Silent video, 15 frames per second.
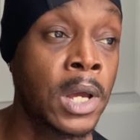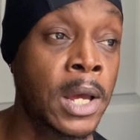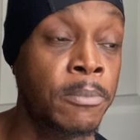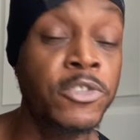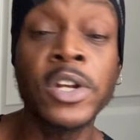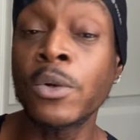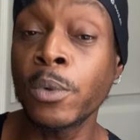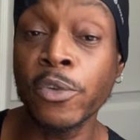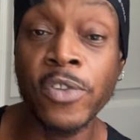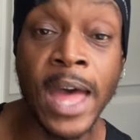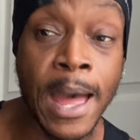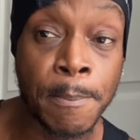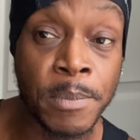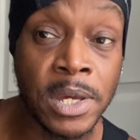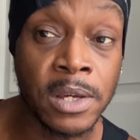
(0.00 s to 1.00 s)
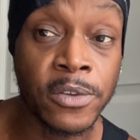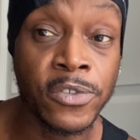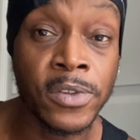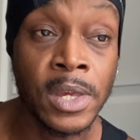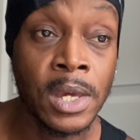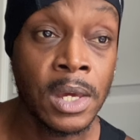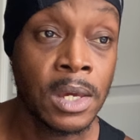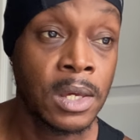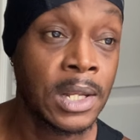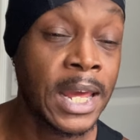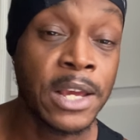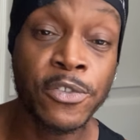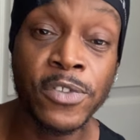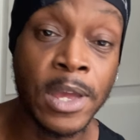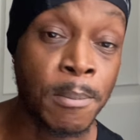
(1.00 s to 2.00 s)
general topics. Like
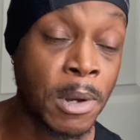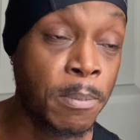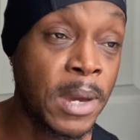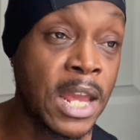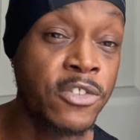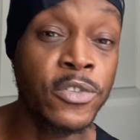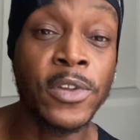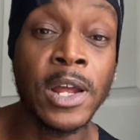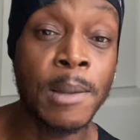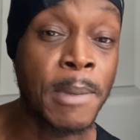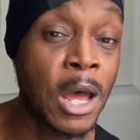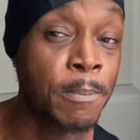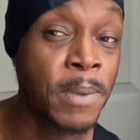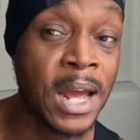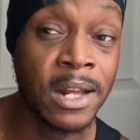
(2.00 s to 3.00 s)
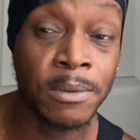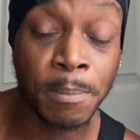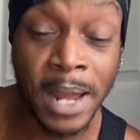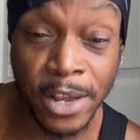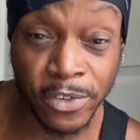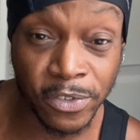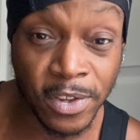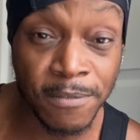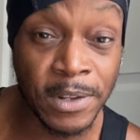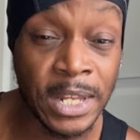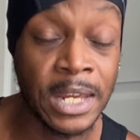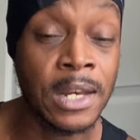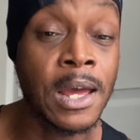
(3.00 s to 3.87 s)
I said, my page is all about positivity and